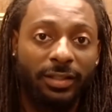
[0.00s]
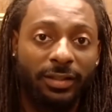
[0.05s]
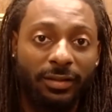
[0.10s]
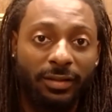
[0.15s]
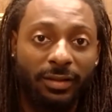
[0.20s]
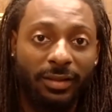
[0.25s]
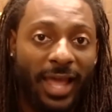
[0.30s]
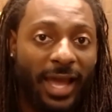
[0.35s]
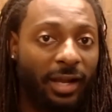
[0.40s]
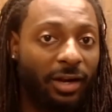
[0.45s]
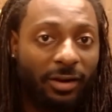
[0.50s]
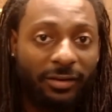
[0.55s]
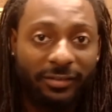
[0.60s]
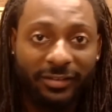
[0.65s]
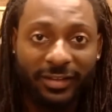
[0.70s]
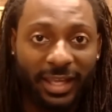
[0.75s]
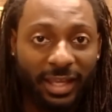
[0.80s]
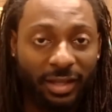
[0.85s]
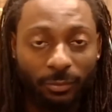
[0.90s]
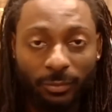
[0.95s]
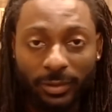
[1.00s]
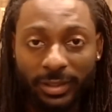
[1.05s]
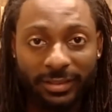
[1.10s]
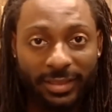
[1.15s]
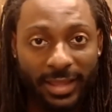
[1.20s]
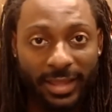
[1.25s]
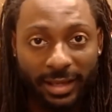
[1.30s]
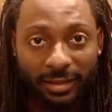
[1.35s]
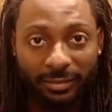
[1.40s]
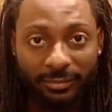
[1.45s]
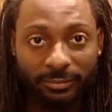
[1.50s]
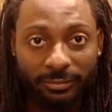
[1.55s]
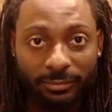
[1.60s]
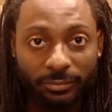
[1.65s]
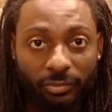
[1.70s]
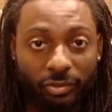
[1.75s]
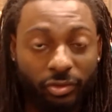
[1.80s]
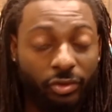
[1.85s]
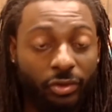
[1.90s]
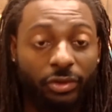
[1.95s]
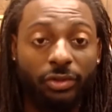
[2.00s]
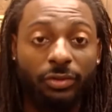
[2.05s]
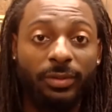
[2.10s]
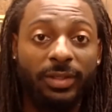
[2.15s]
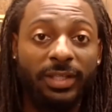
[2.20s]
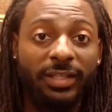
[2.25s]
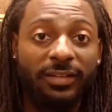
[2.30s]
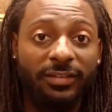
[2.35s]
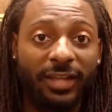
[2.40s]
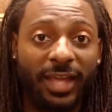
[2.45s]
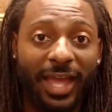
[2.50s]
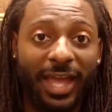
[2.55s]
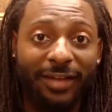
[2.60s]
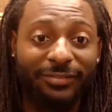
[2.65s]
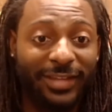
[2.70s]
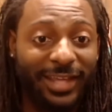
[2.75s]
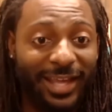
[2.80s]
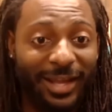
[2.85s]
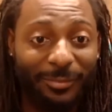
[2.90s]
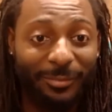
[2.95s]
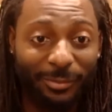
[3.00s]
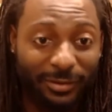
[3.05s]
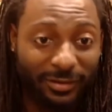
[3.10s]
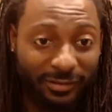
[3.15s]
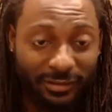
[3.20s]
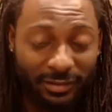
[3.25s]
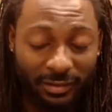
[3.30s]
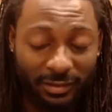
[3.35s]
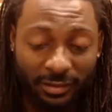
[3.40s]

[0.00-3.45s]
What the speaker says: LiDARs can't read that. So you need to have cameras.